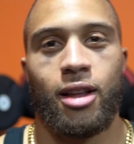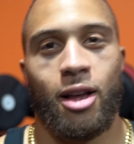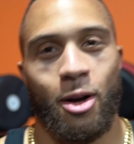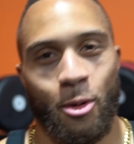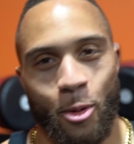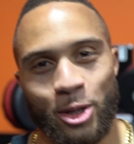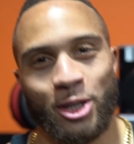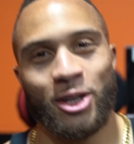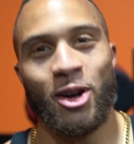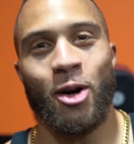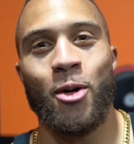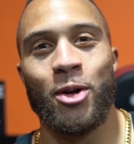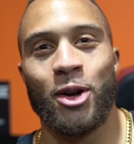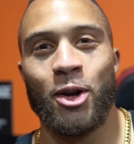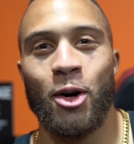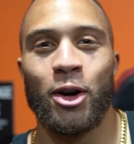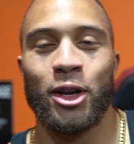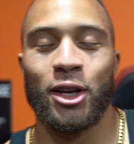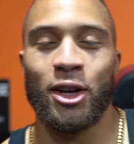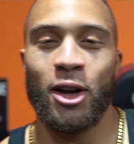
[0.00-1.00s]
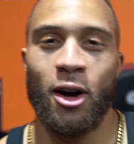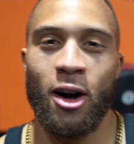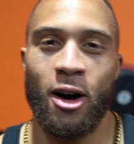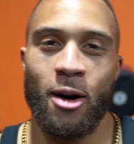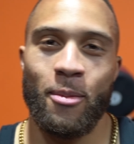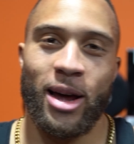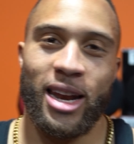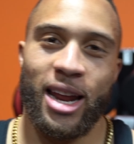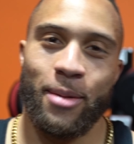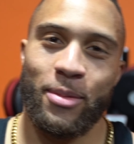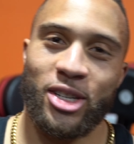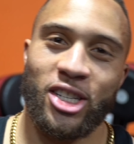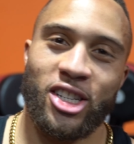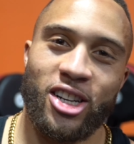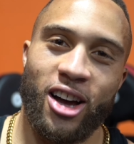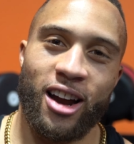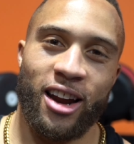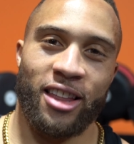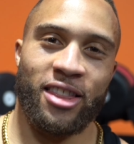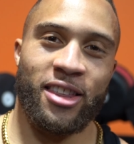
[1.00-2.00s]
What's going on, y'all? My name is
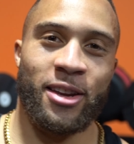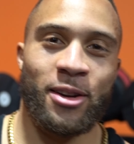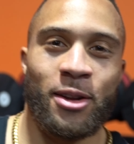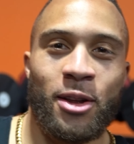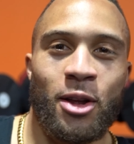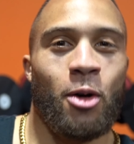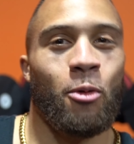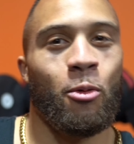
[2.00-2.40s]
Jonathan.